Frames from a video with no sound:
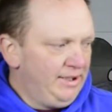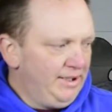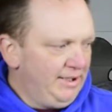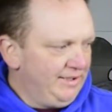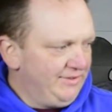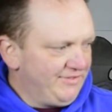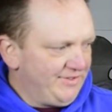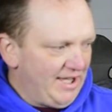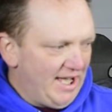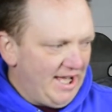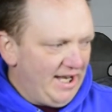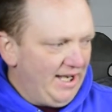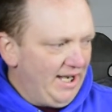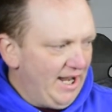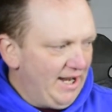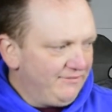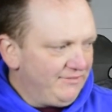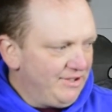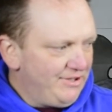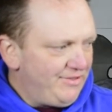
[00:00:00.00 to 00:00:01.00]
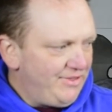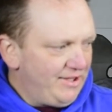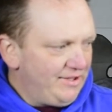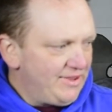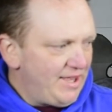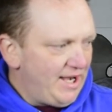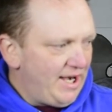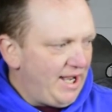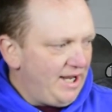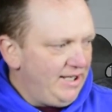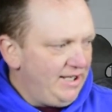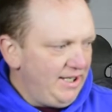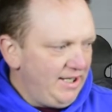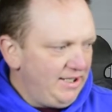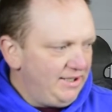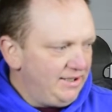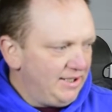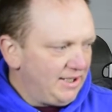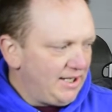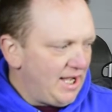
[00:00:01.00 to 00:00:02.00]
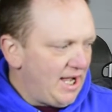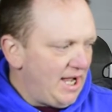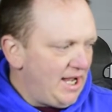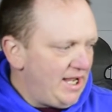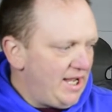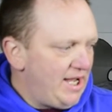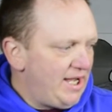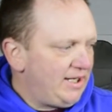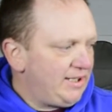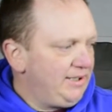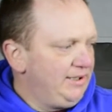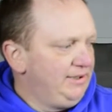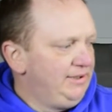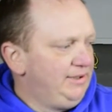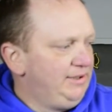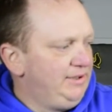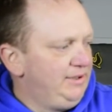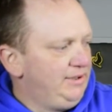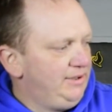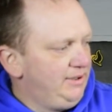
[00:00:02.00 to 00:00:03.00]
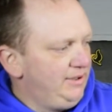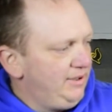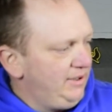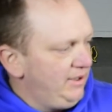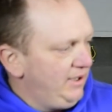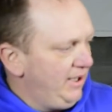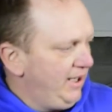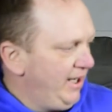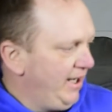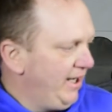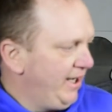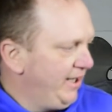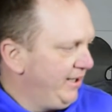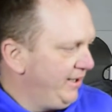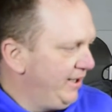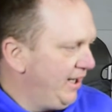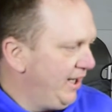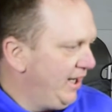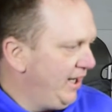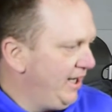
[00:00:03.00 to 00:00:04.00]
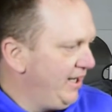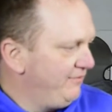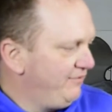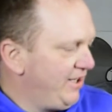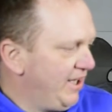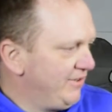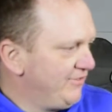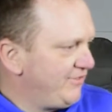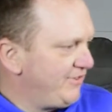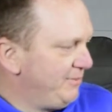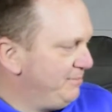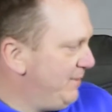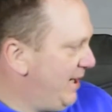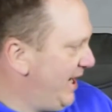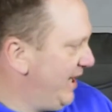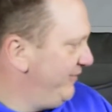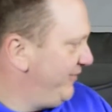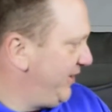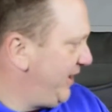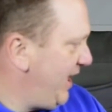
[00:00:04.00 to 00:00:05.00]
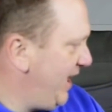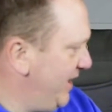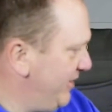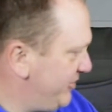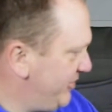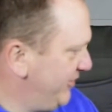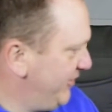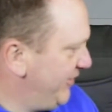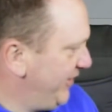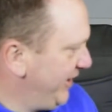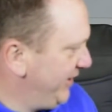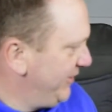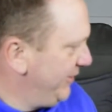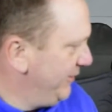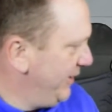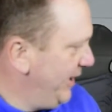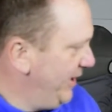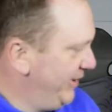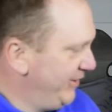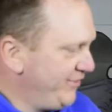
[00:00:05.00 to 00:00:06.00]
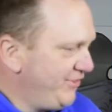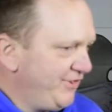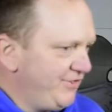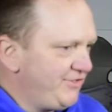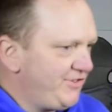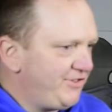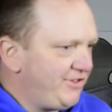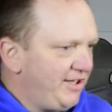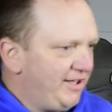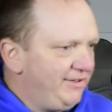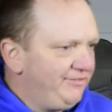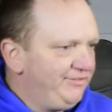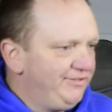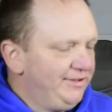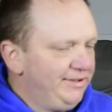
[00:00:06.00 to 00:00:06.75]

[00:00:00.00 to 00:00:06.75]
It's got everything that I need in a kayak, and I've done some modifications like the rails and stuff.